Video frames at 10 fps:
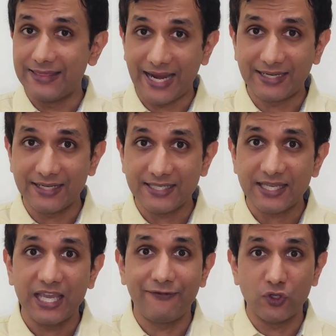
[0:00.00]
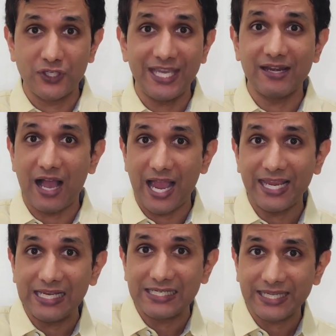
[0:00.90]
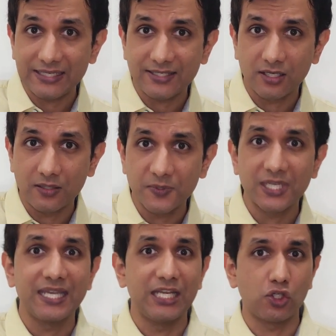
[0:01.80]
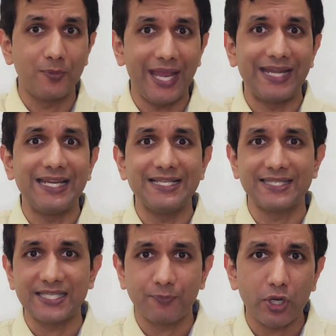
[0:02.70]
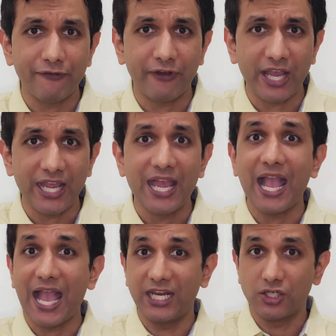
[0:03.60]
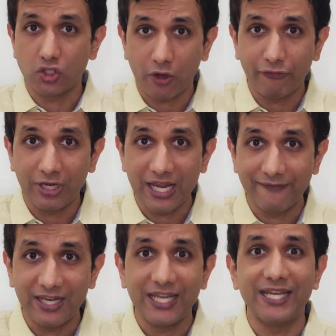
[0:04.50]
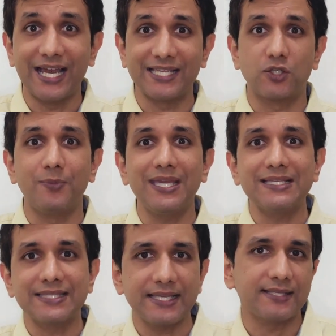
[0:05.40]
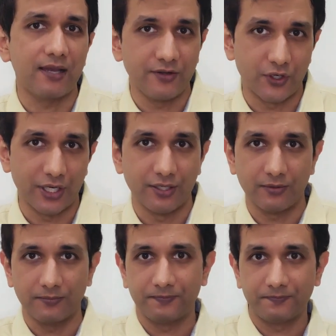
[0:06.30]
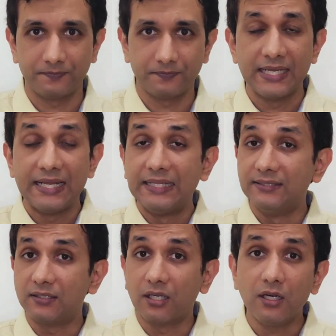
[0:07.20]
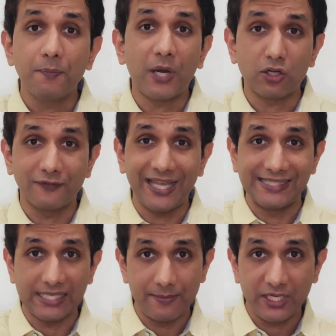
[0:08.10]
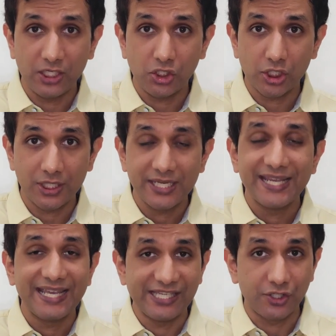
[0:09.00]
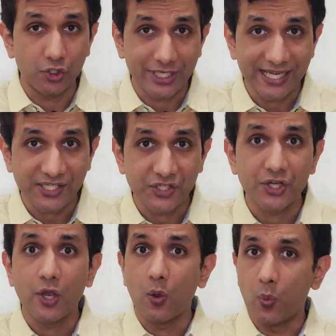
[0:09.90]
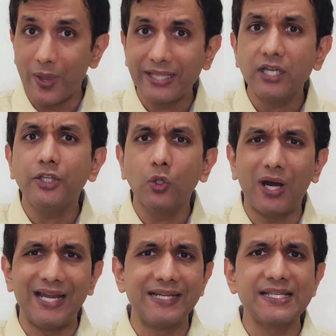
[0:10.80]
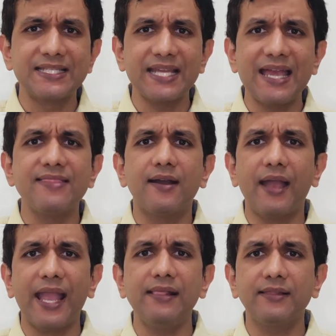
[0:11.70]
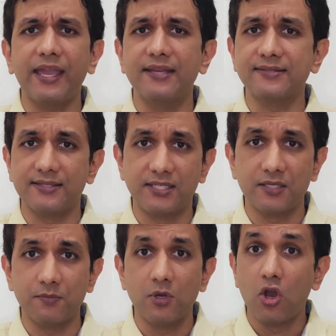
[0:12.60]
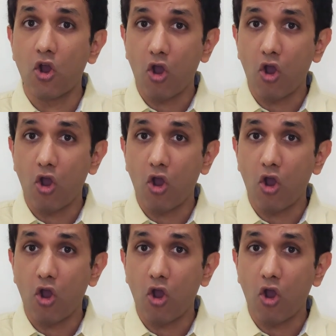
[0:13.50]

That is, if you see in IELTS terms, it should be at least 6.5, and in TOEFL level, it has to be 600. The third part of the examination is to test whether you understand the healthcare system